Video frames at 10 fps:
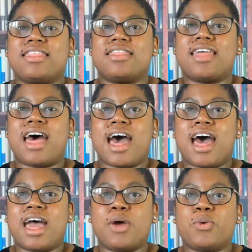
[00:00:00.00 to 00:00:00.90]

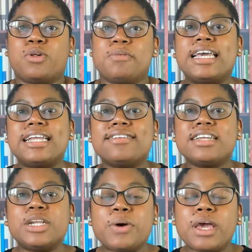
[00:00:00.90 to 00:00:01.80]
I will be
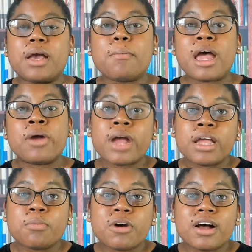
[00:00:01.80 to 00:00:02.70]
continuing my
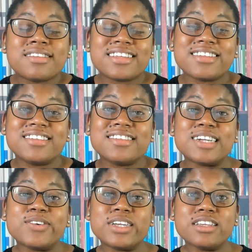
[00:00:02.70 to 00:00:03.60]
Write Process
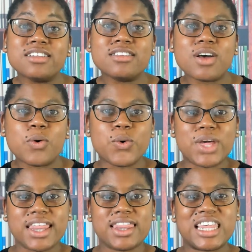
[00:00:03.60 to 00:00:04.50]
series
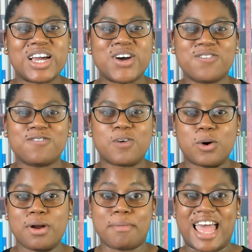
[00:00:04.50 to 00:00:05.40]
with
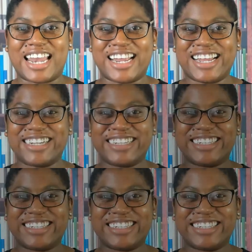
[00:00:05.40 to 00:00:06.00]
formatting.